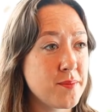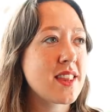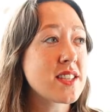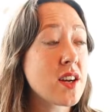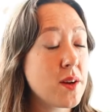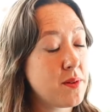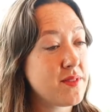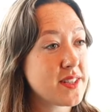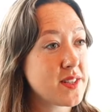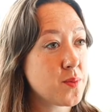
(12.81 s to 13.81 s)
There's a couple of
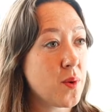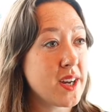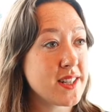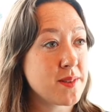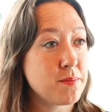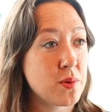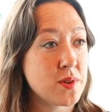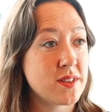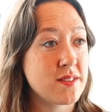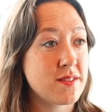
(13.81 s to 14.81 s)
reasons why it's
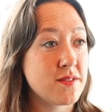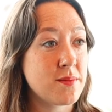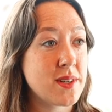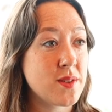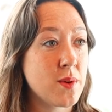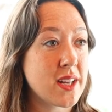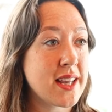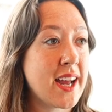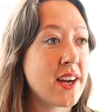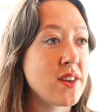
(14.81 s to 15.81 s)
important for me to work in
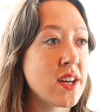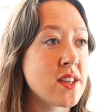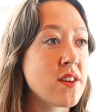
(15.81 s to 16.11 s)
that area.